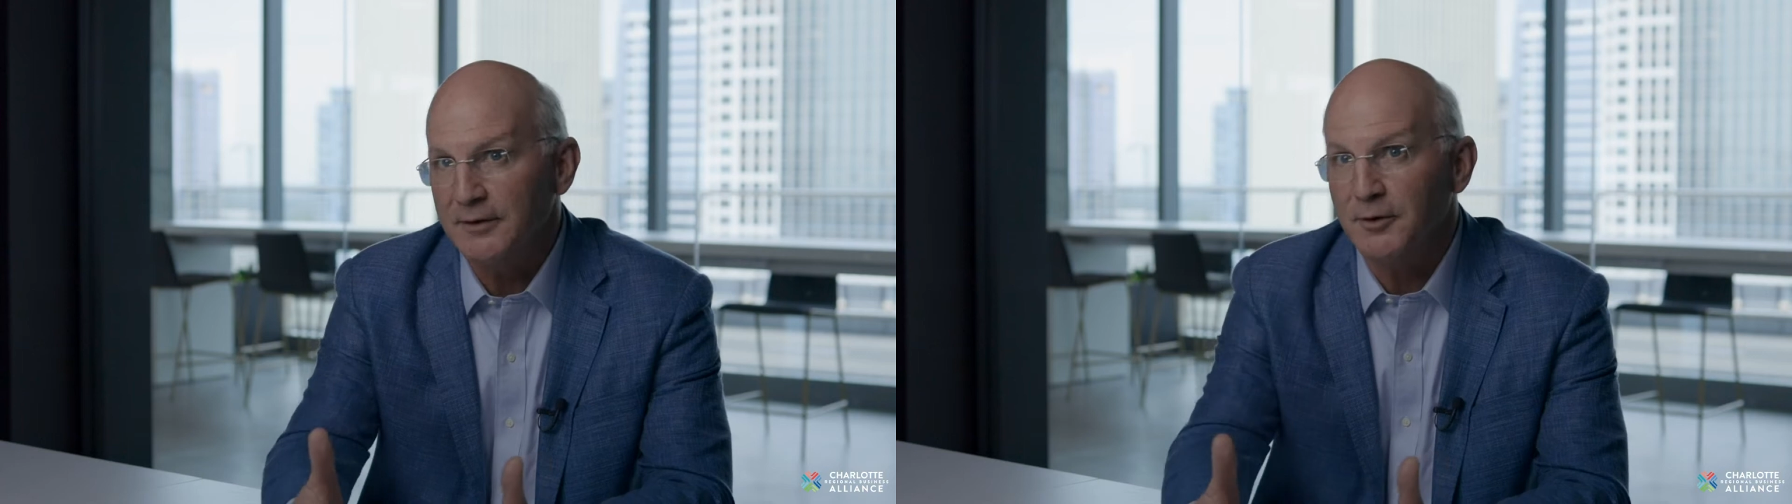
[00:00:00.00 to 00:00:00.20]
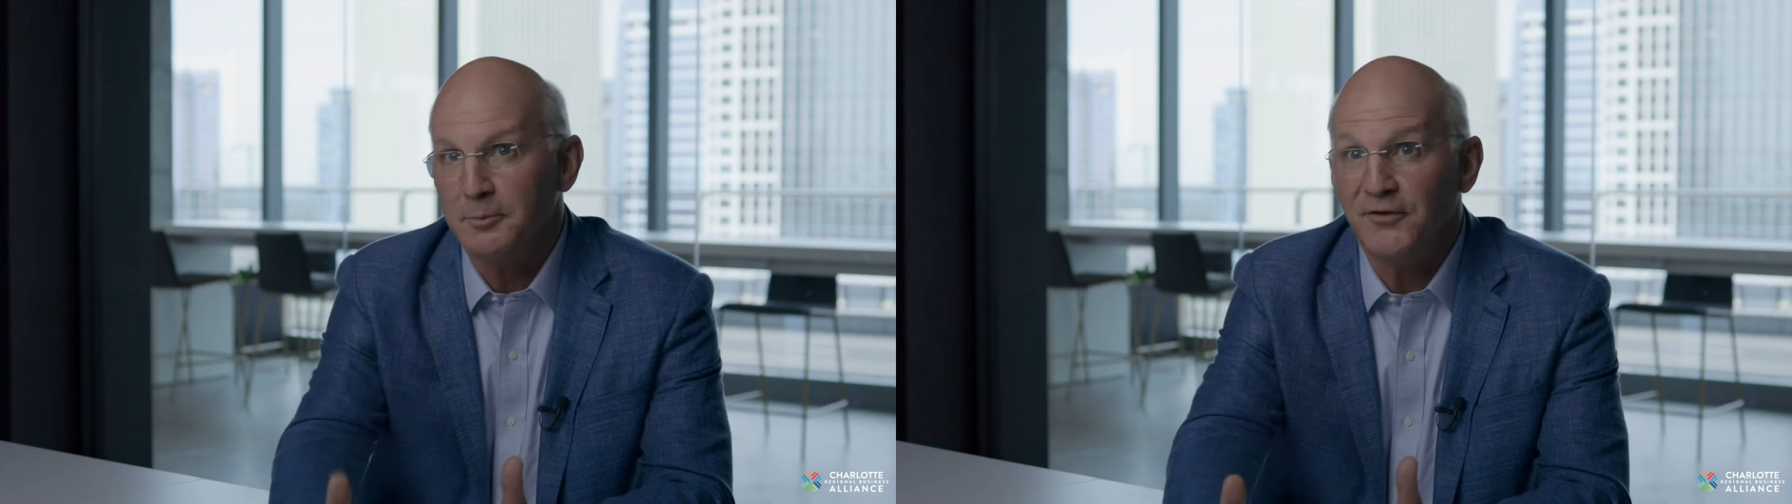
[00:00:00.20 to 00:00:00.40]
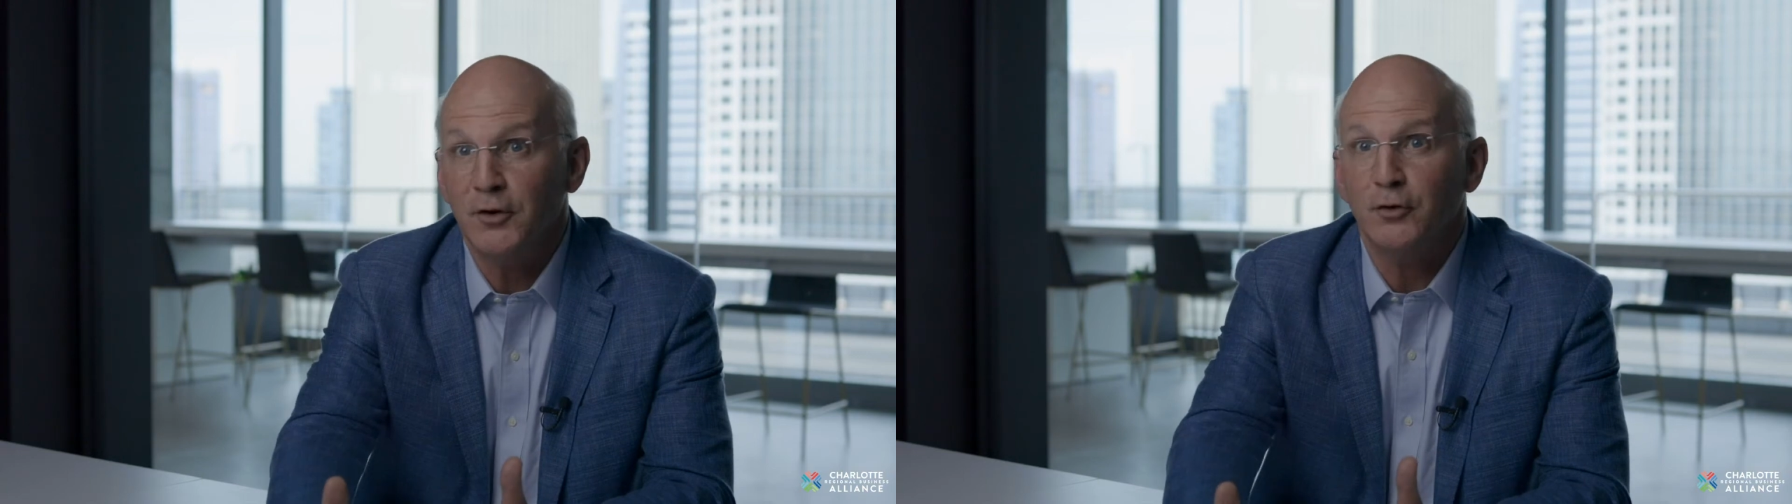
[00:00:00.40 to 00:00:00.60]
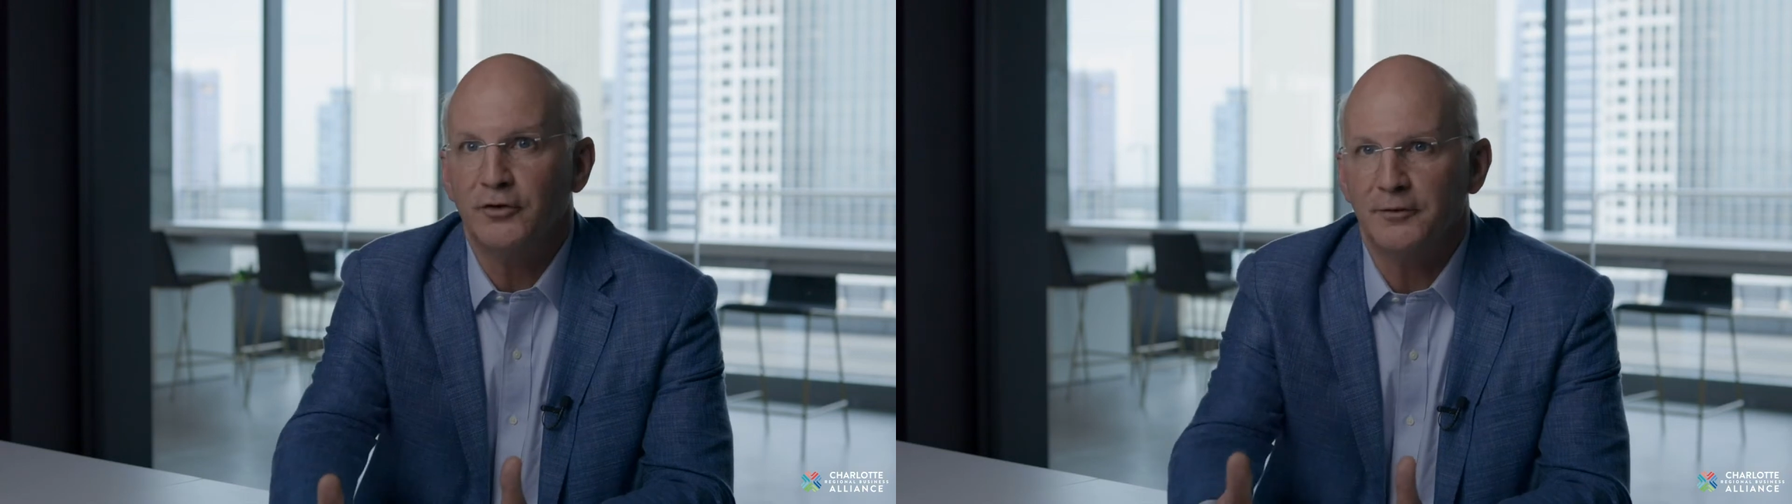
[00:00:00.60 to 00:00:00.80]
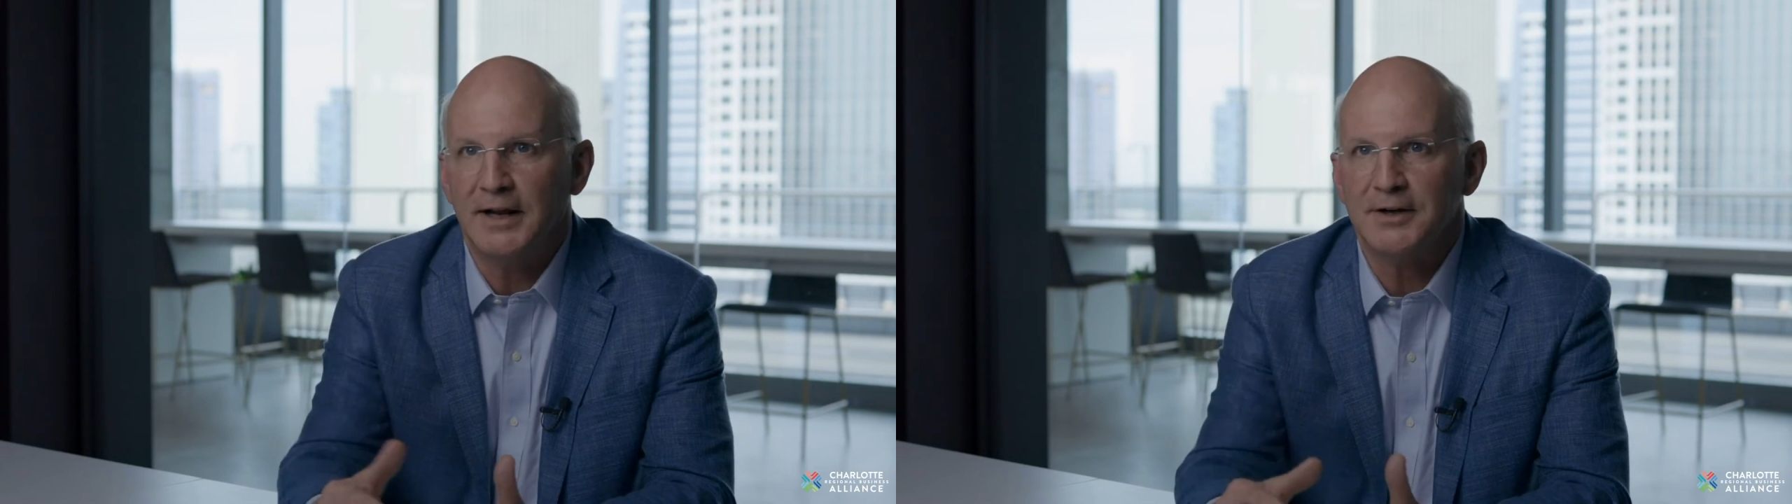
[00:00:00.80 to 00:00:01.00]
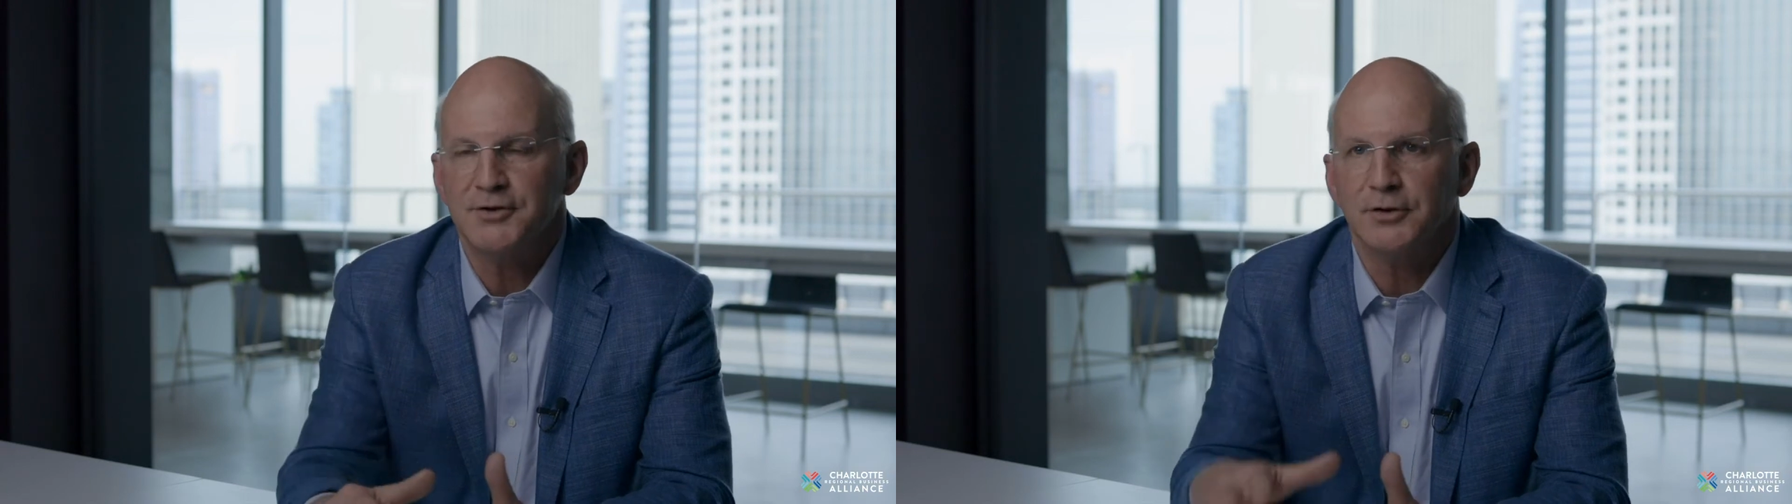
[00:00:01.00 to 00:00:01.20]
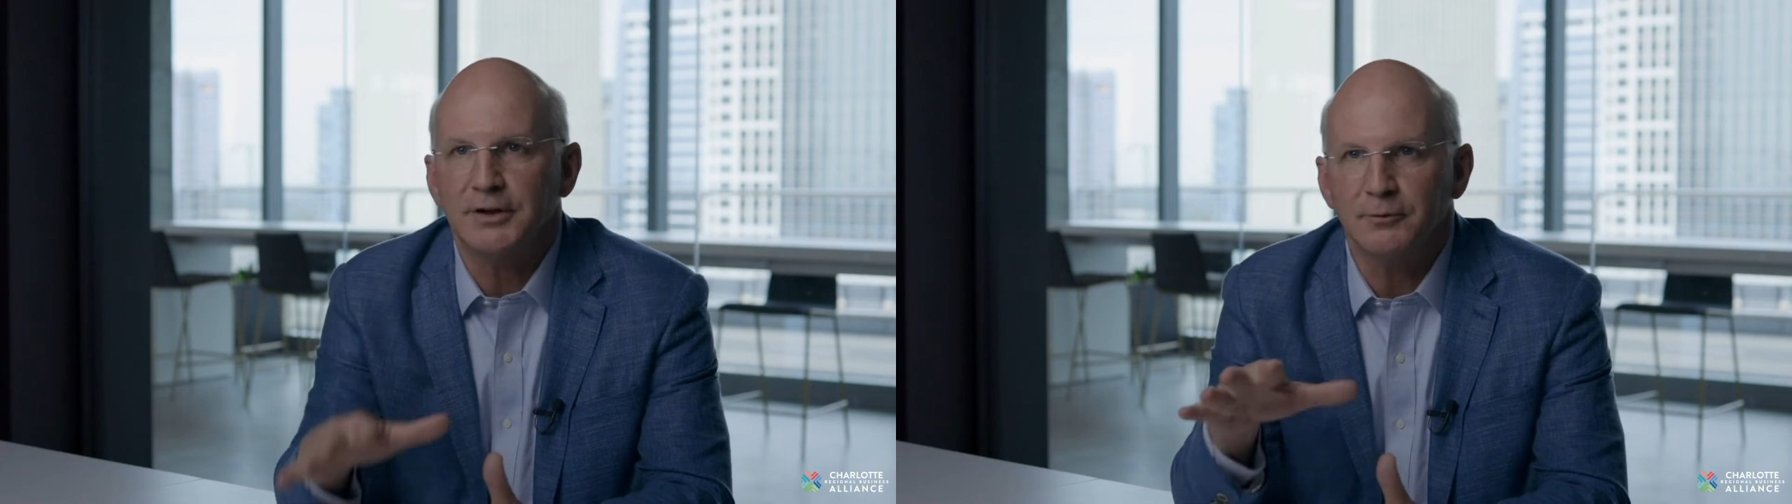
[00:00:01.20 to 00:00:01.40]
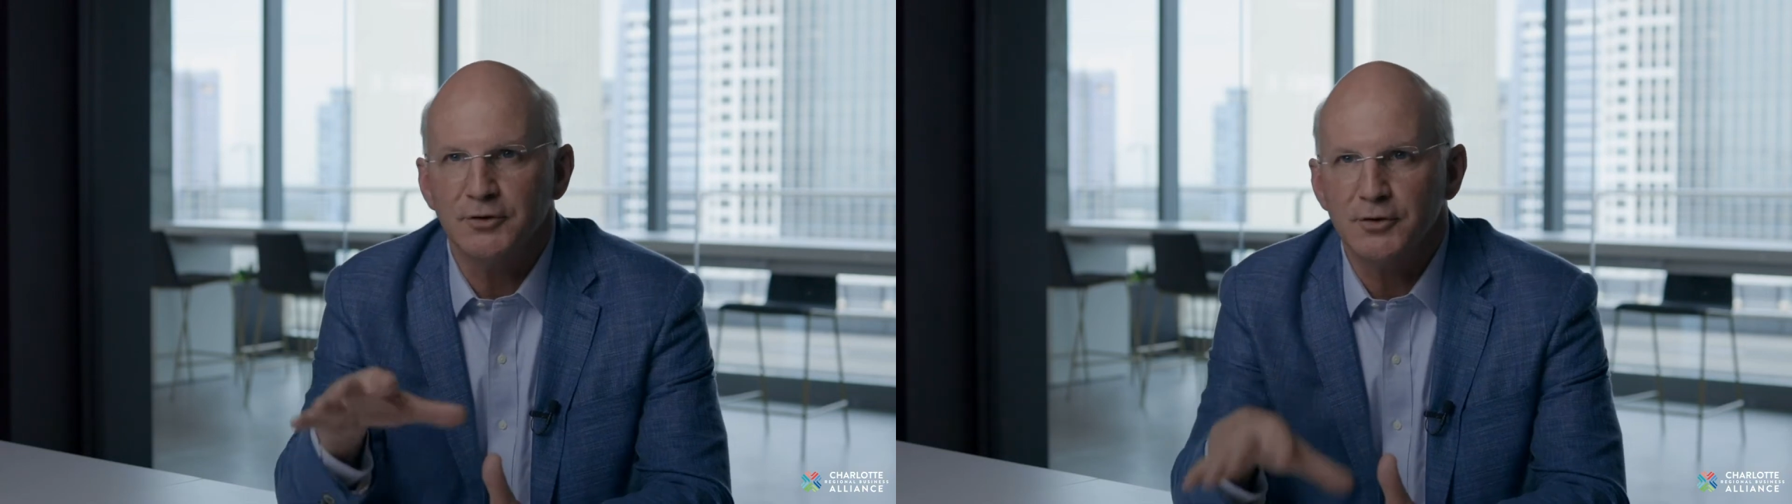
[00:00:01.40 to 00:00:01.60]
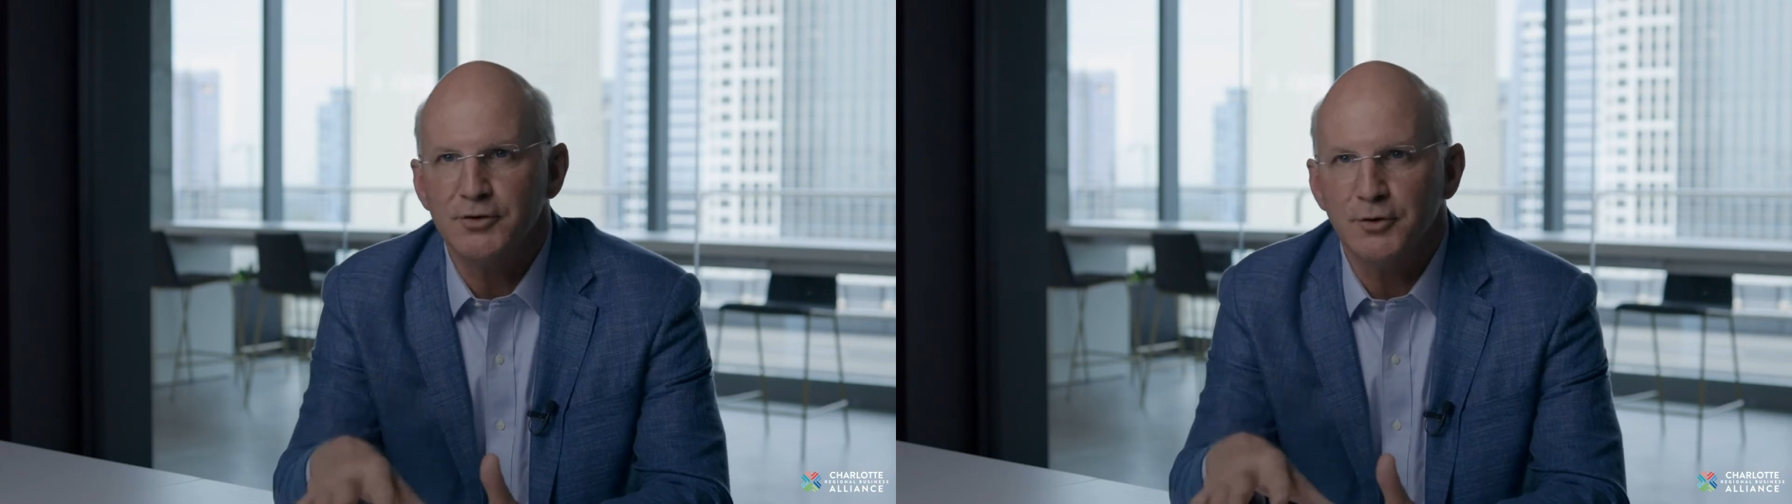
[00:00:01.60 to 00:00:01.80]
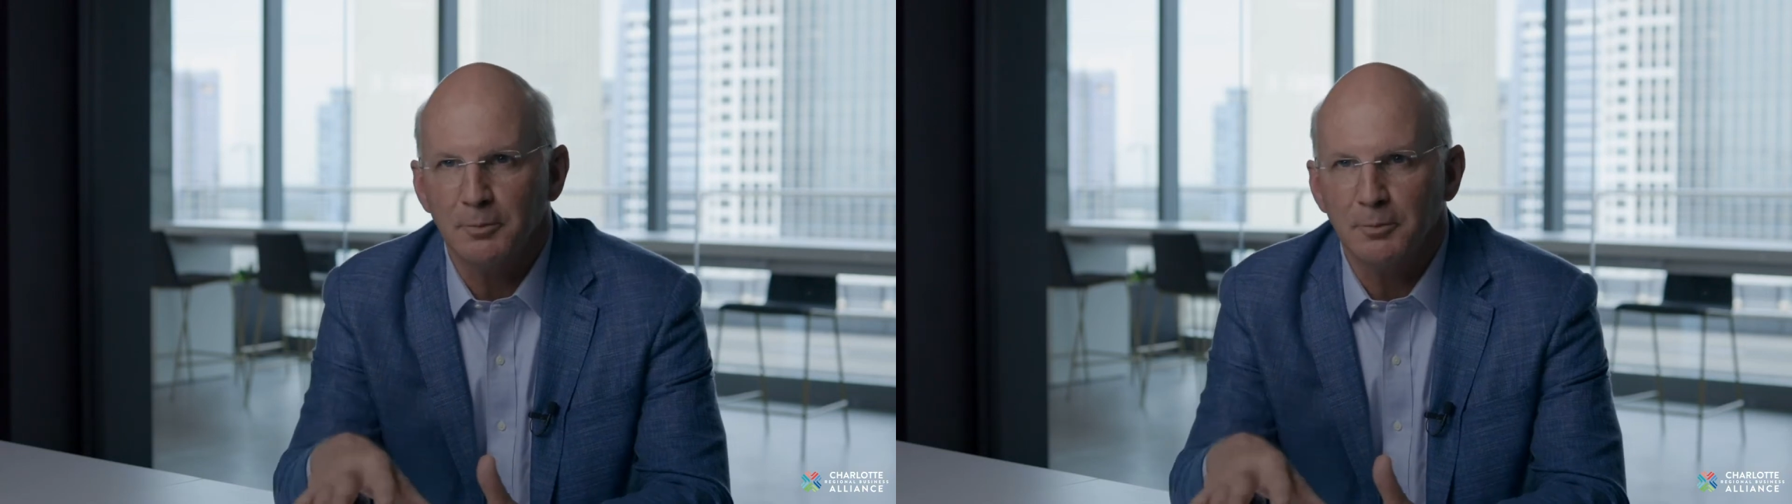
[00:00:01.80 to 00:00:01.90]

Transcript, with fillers: even views of nature can reduce